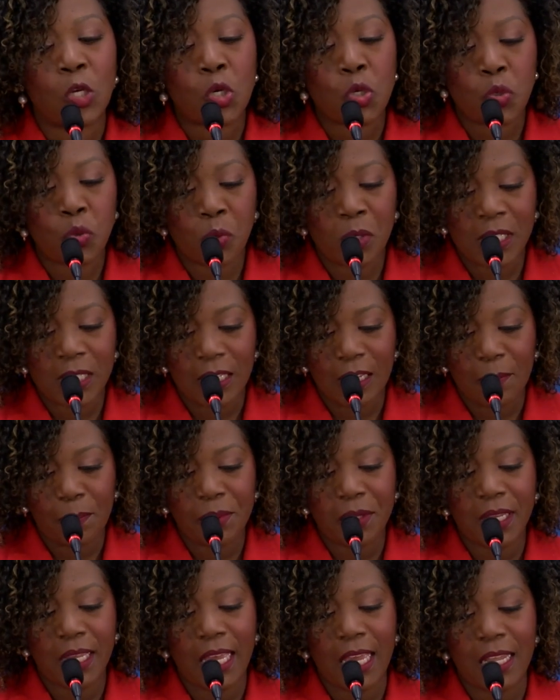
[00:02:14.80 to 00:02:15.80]
who is
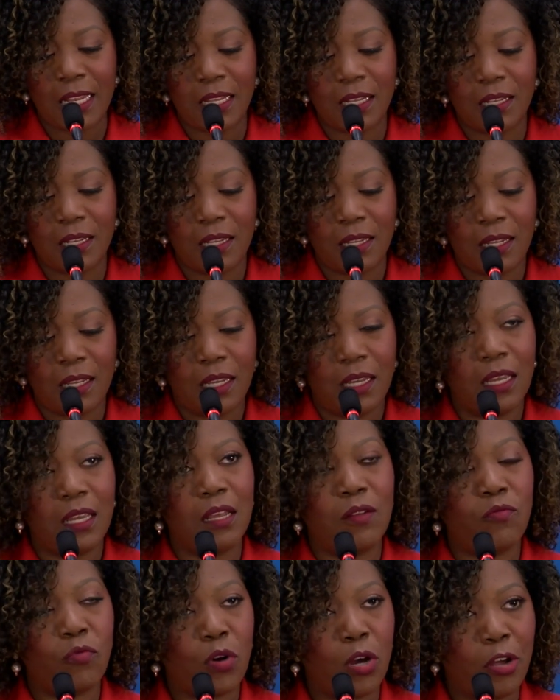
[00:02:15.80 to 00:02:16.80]
implicated
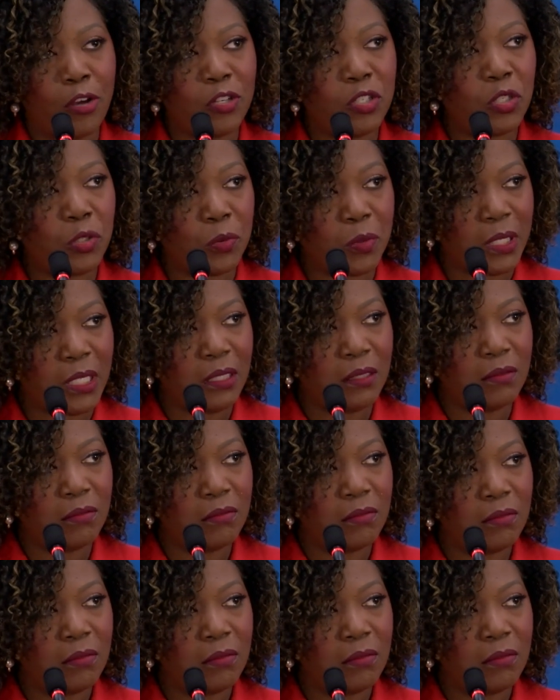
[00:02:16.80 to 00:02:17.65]
in wrongdoing